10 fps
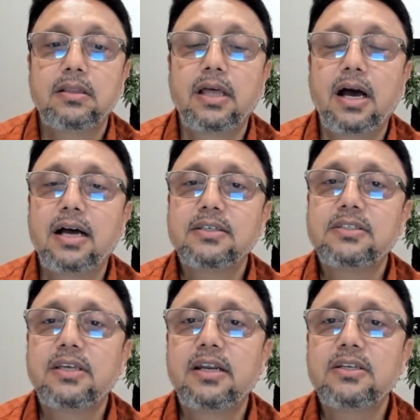The
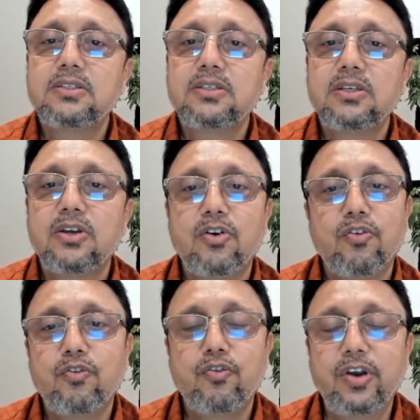answer is
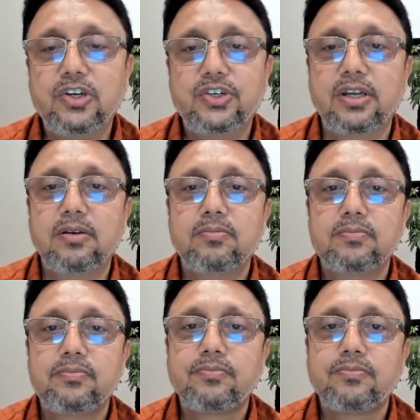friction.